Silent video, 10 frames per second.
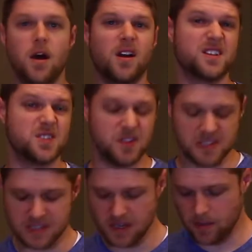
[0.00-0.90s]
All right, so
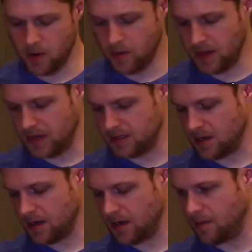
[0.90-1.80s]
let's take a moment and
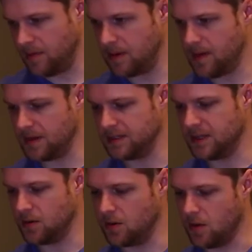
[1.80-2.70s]
talk a bit about
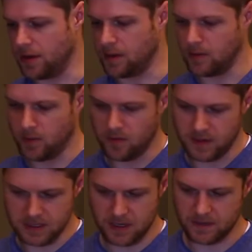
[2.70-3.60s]
sound quality. I'm going to move
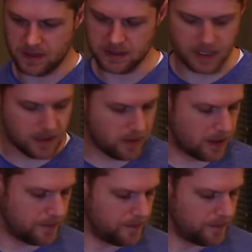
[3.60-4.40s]
these off to the side a bit.